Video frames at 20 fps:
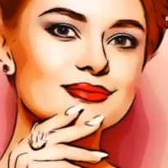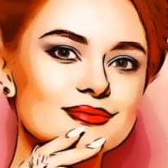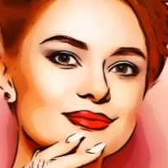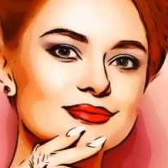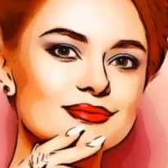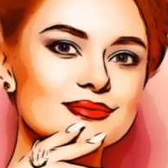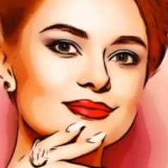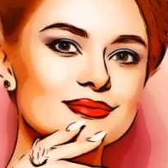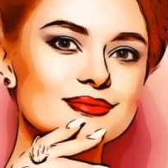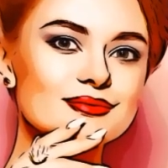
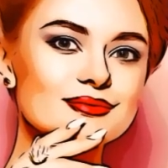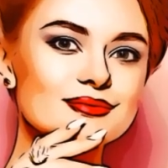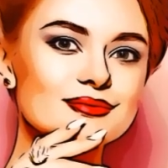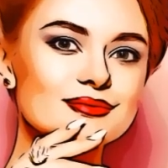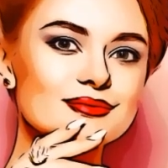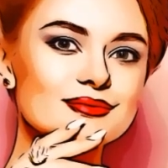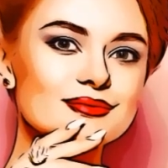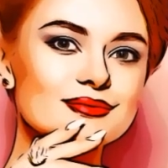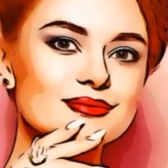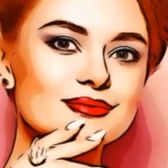
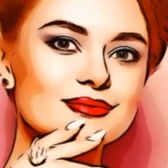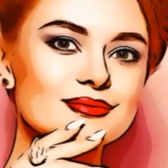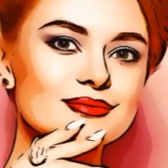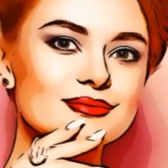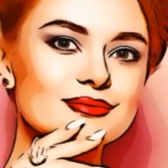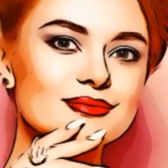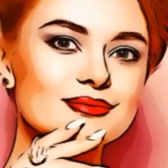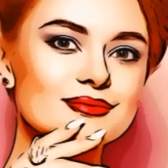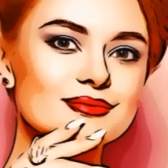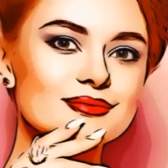
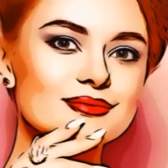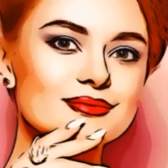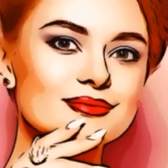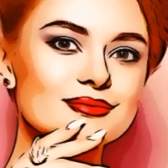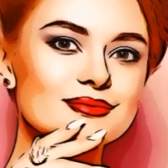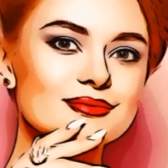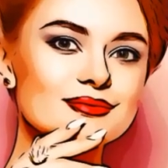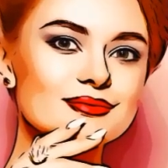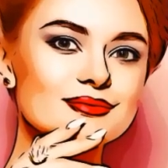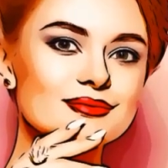
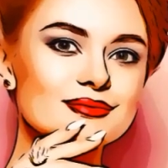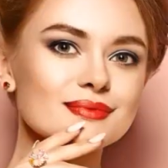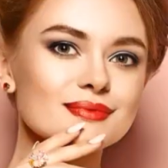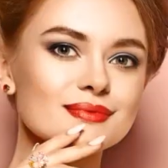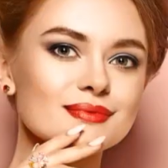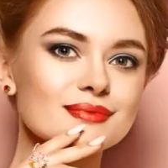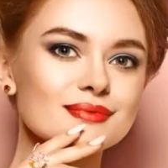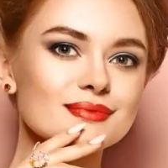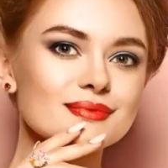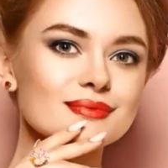
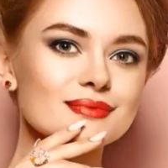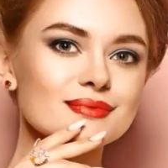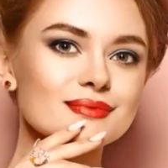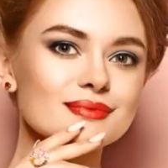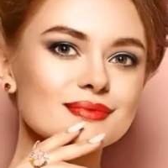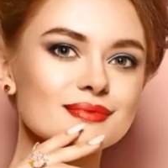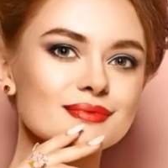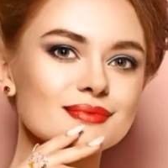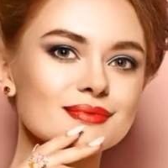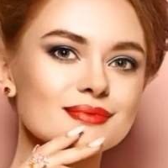
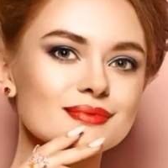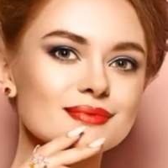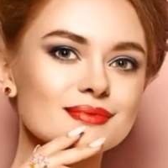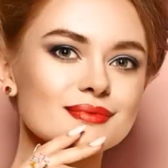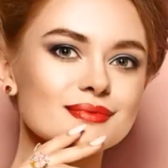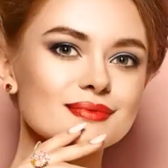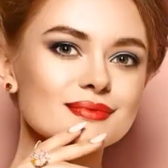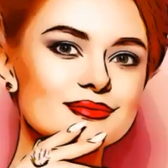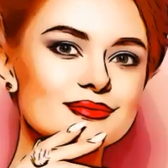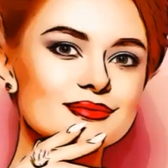
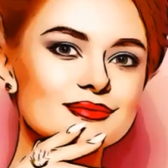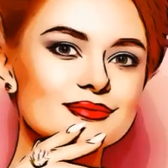No one is speaking in this clip.